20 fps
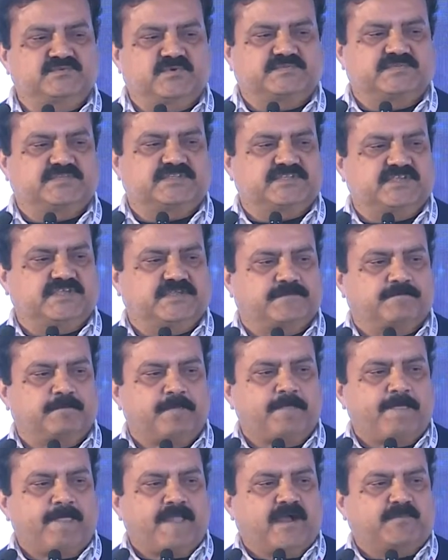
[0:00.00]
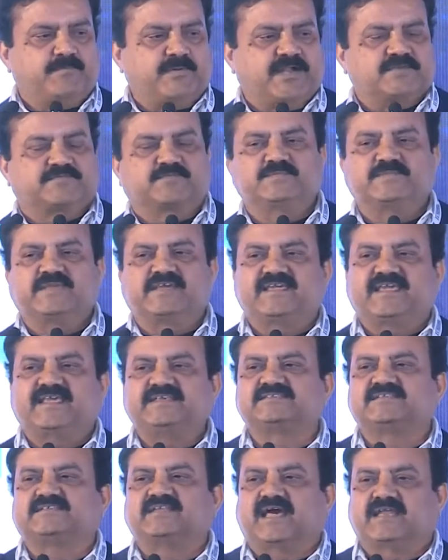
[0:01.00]
of the thing. Apart from the
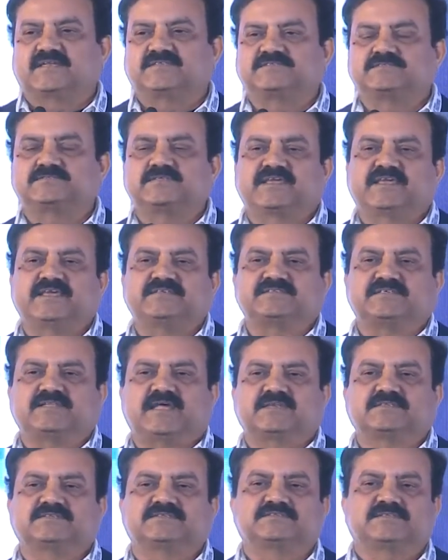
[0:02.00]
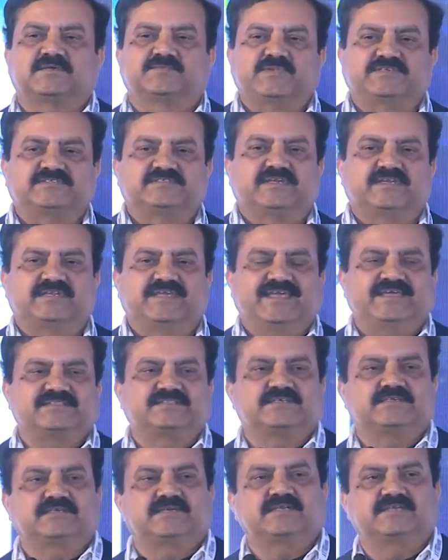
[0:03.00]
case analysis, the case analysis are basically
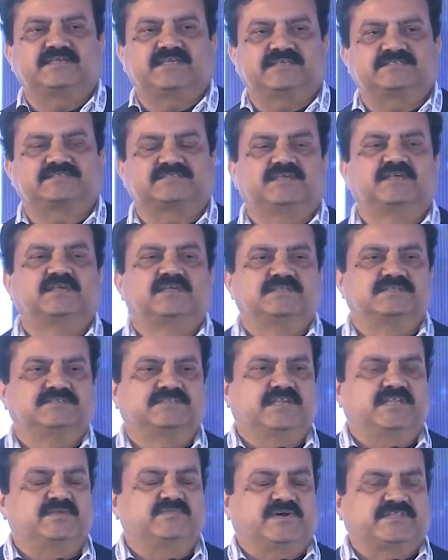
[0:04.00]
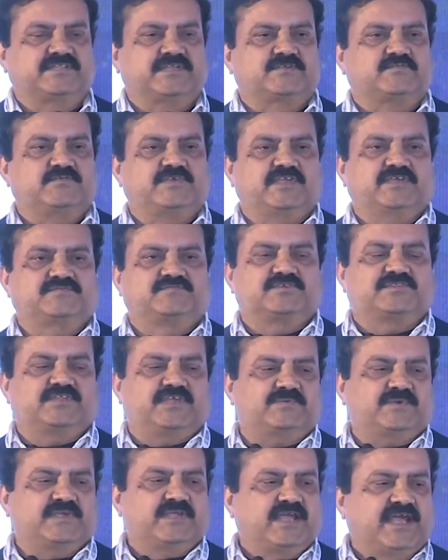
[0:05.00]
ethical case dilemma that we give to
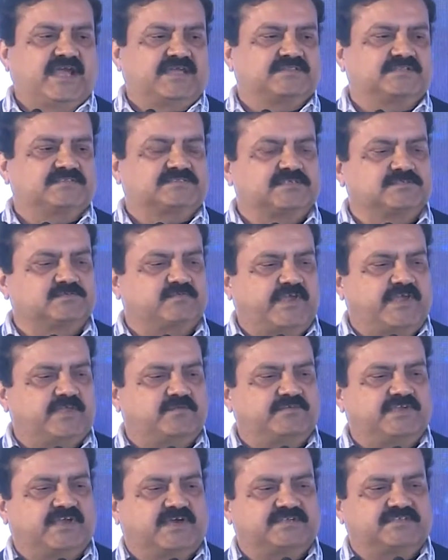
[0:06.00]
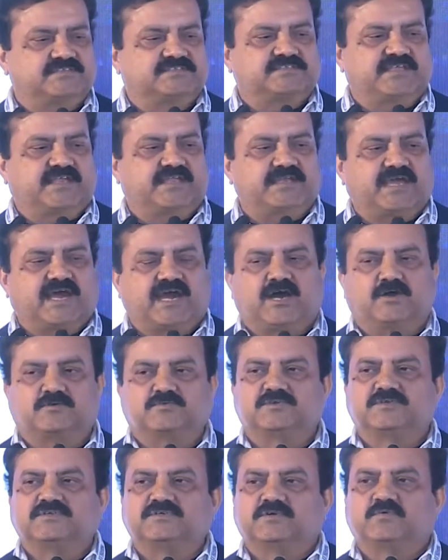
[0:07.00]
them, and this is where we understand
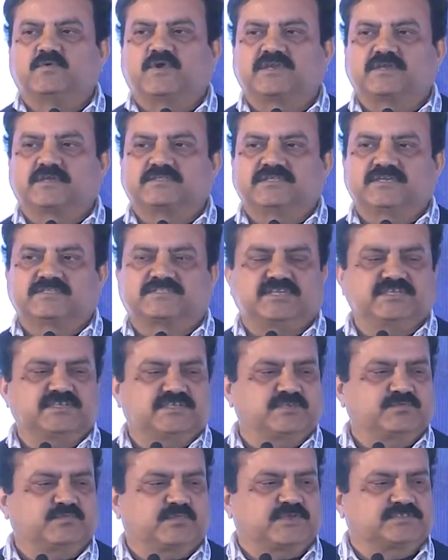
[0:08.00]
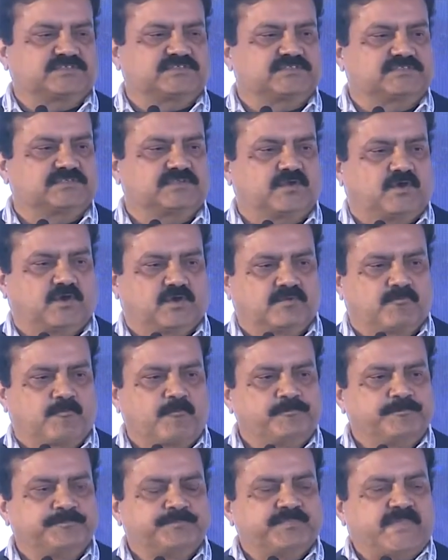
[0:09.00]
what their thinking process and all.
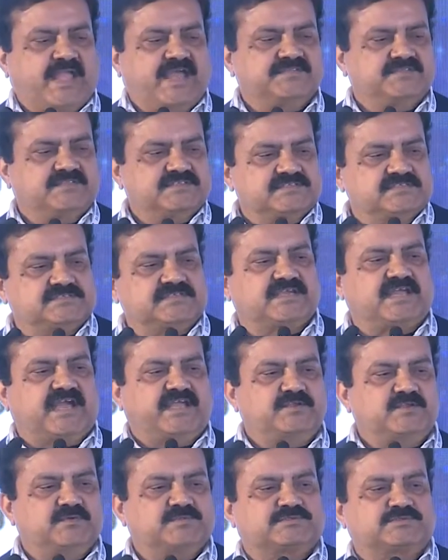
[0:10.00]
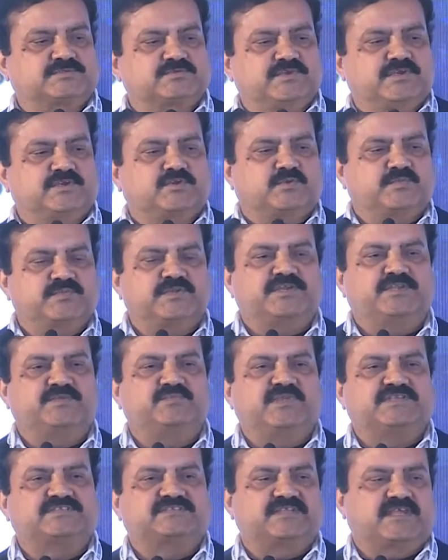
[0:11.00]
And this is the kind of student community
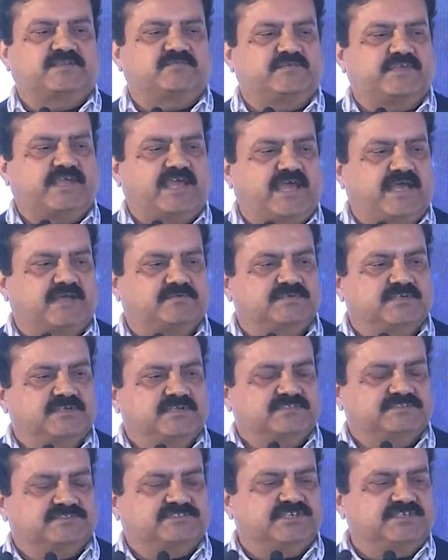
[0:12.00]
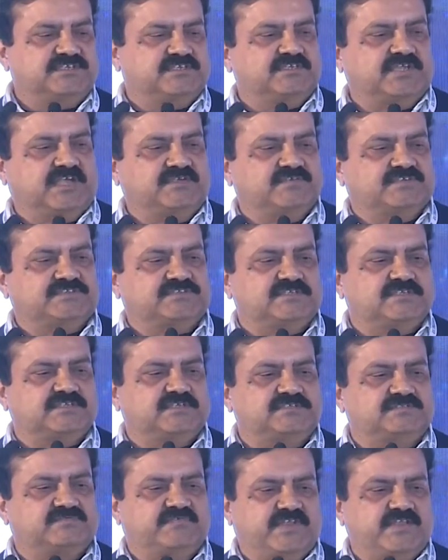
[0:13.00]
mix that we have. Gender
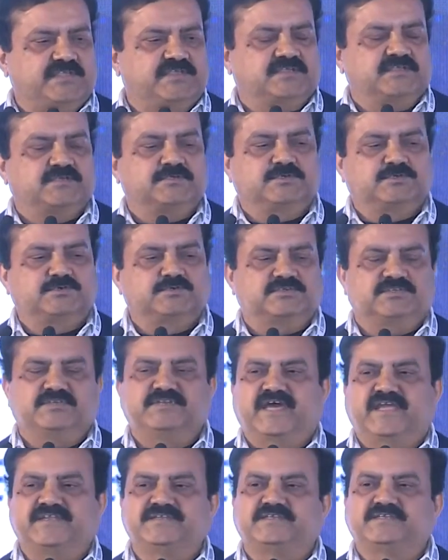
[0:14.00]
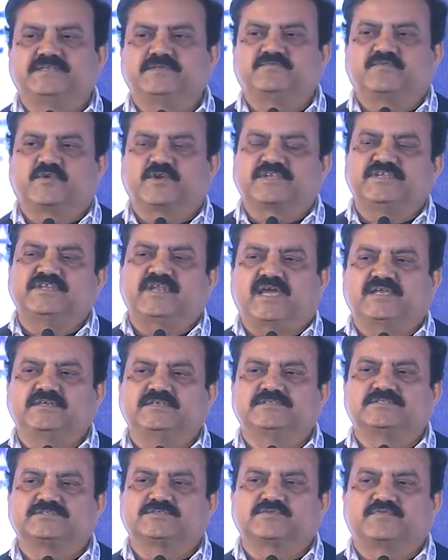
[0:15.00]
diversity is very good,
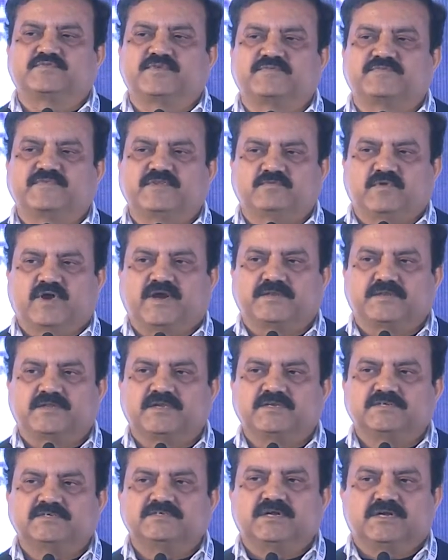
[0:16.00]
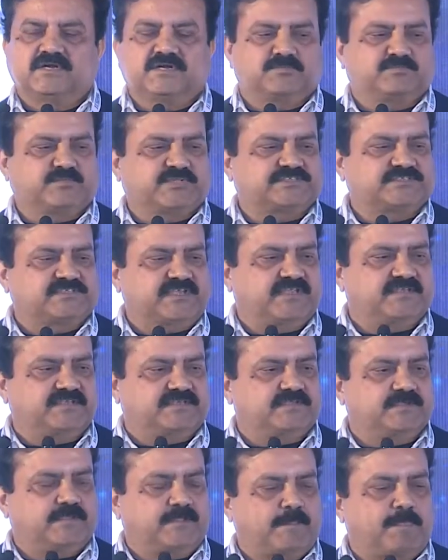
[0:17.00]
49 to
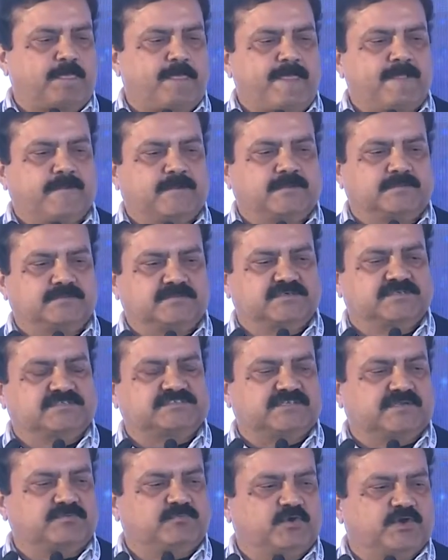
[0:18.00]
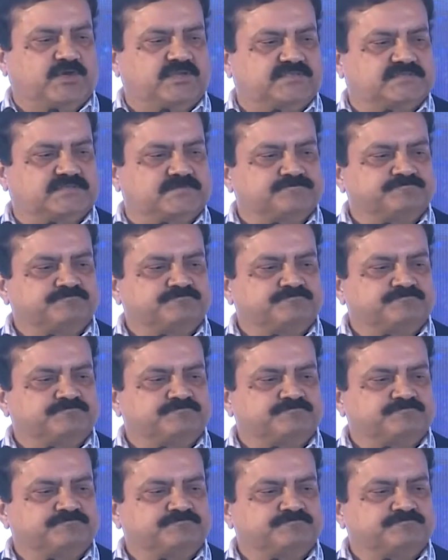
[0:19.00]
51% girls and boys.